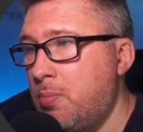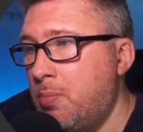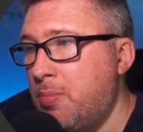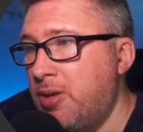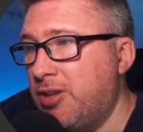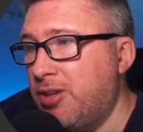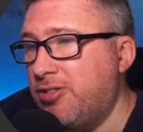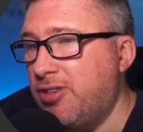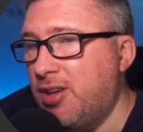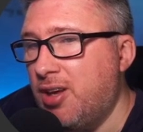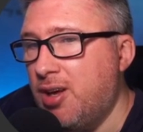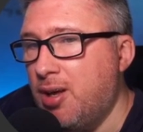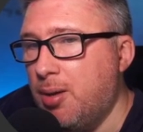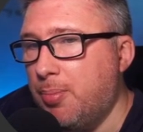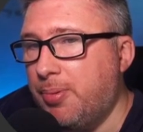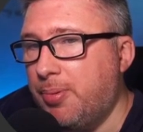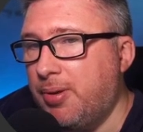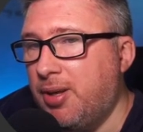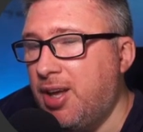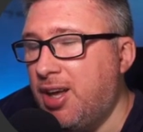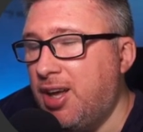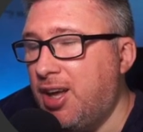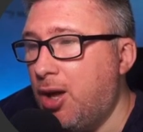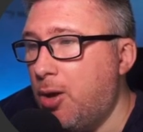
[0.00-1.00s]
MixItUp
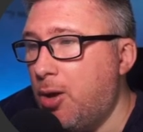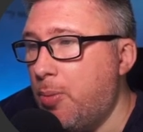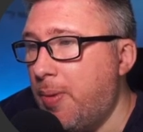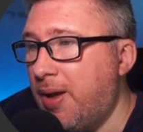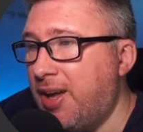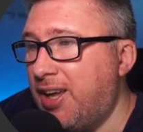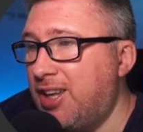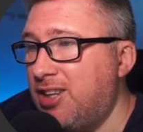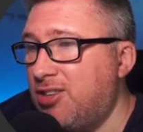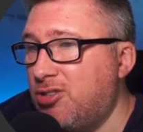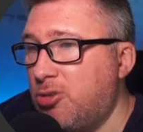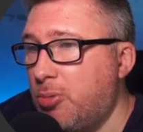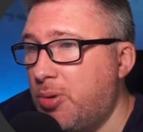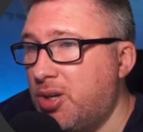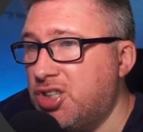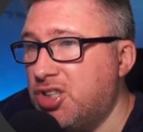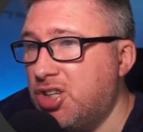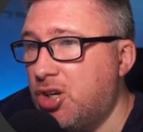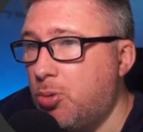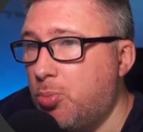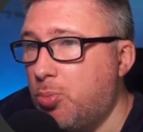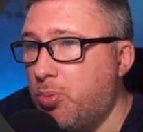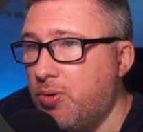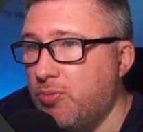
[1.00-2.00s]
and go back into our
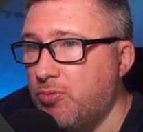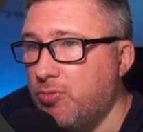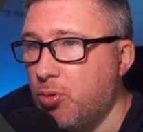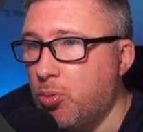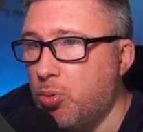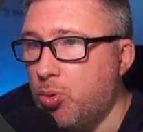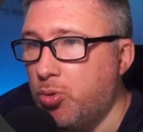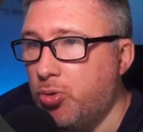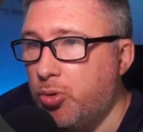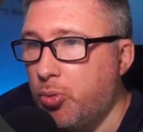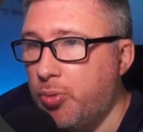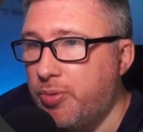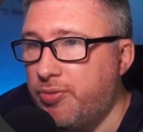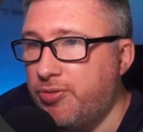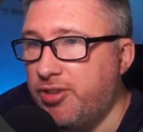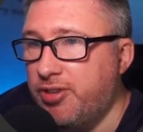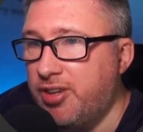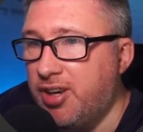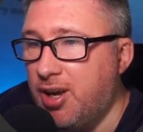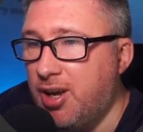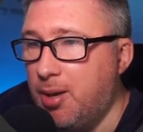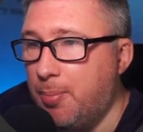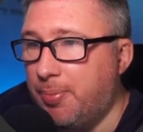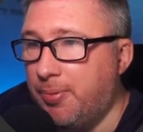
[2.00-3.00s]
channel point reward that we've
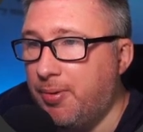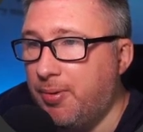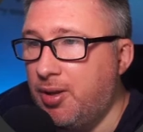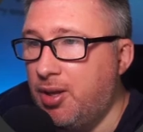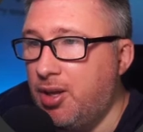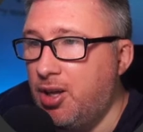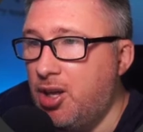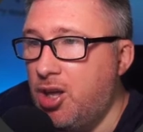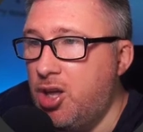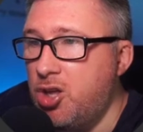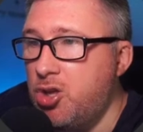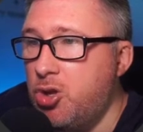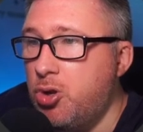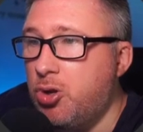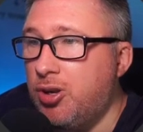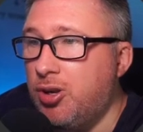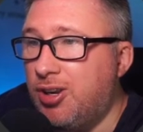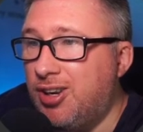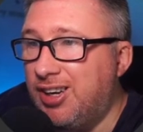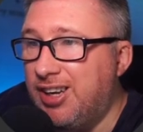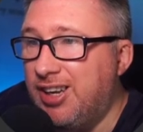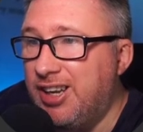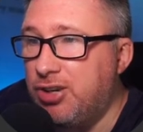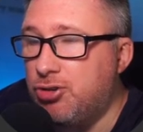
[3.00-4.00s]
set up, you
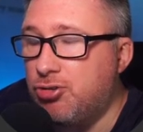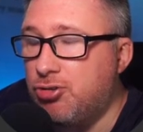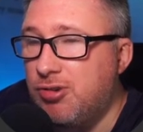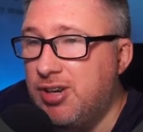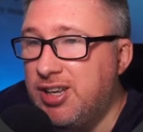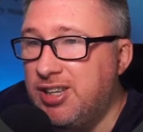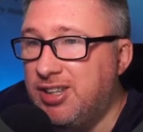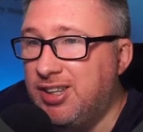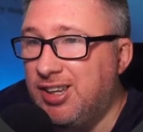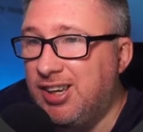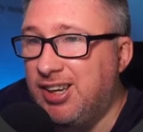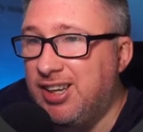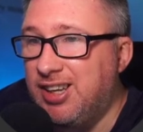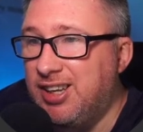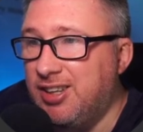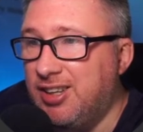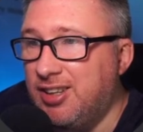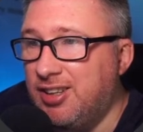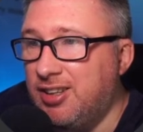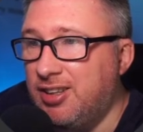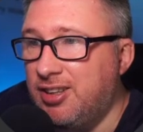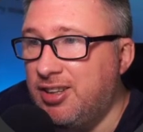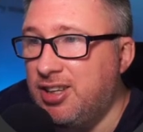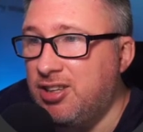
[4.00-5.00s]
could literally delete
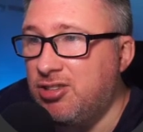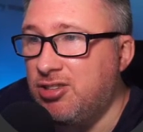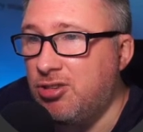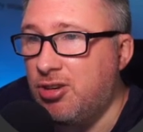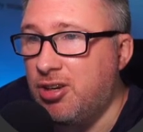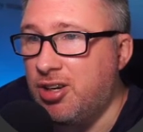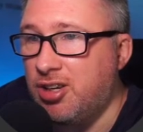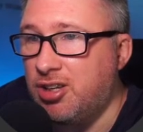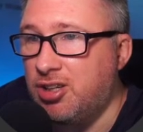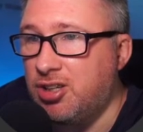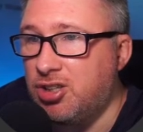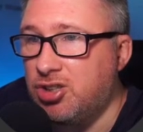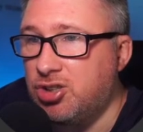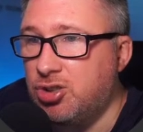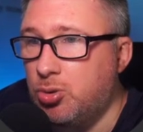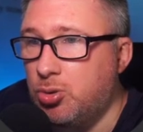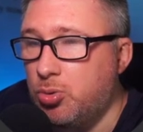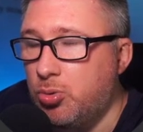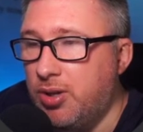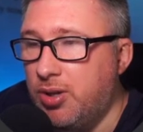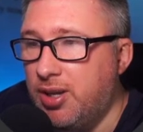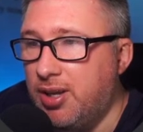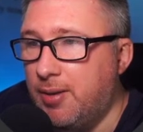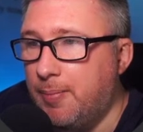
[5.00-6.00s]
the entire
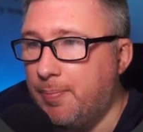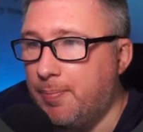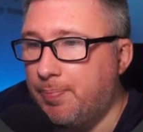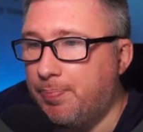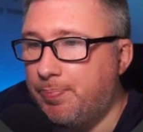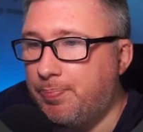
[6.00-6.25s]
conditional there.